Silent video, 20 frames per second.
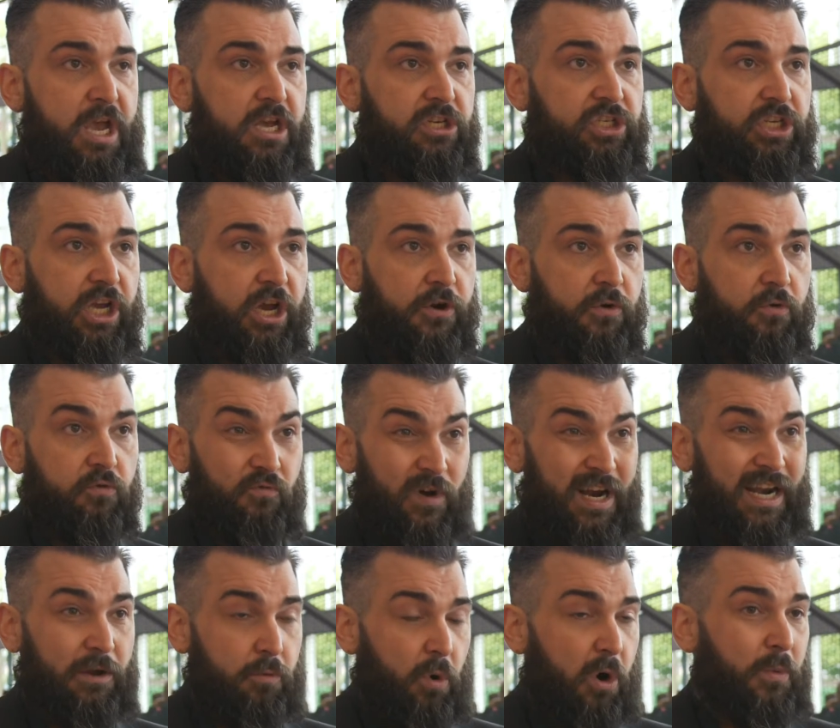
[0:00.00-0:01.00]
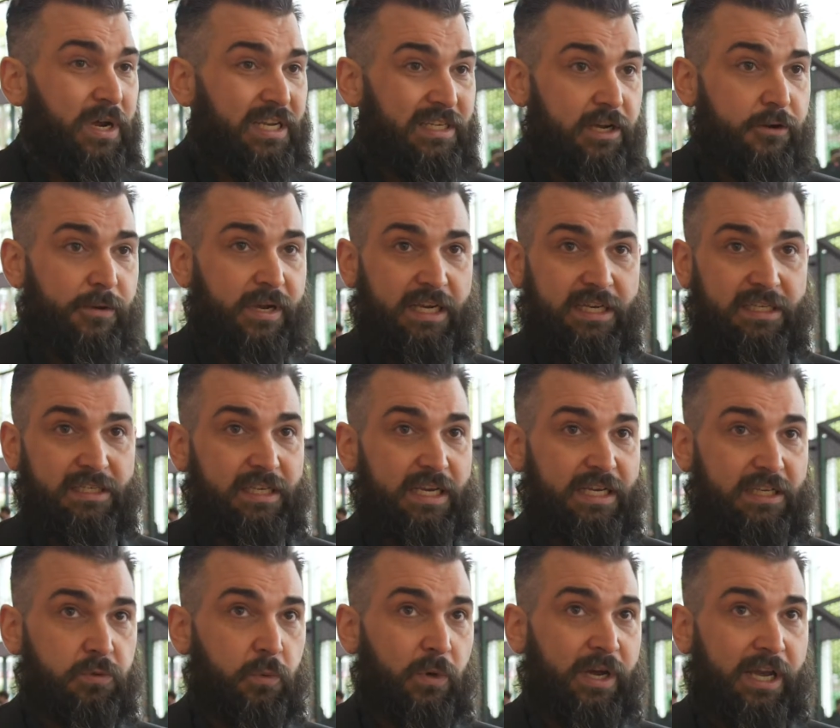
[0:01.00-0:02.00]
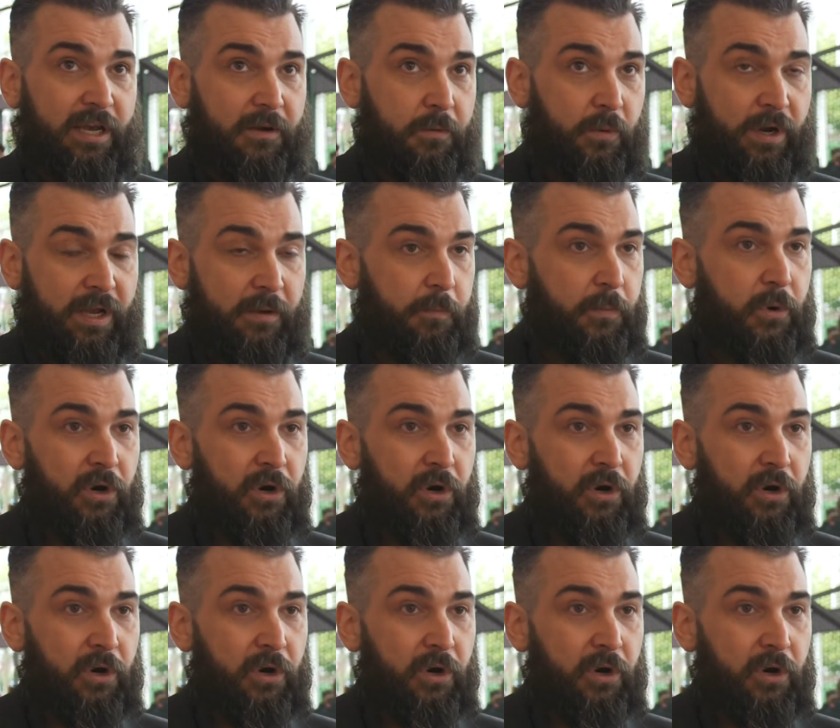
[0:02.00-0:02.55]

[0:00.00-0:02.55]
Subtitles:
So really what we're doing is we're